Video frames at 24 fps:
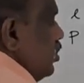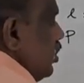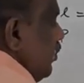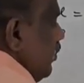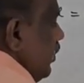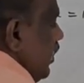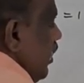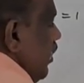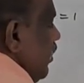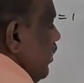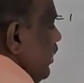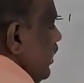
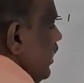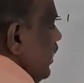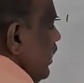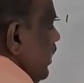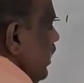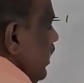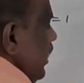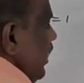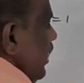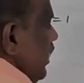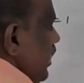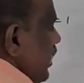So we have
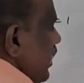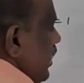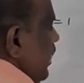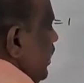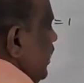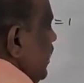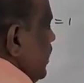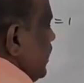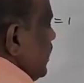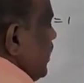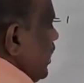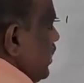
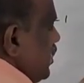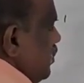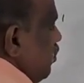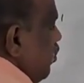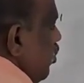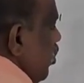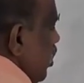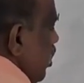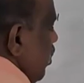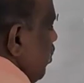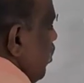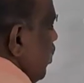
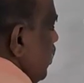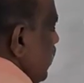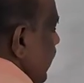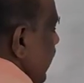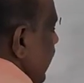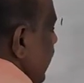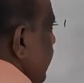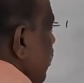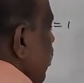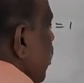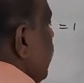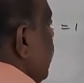discussed more
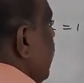about the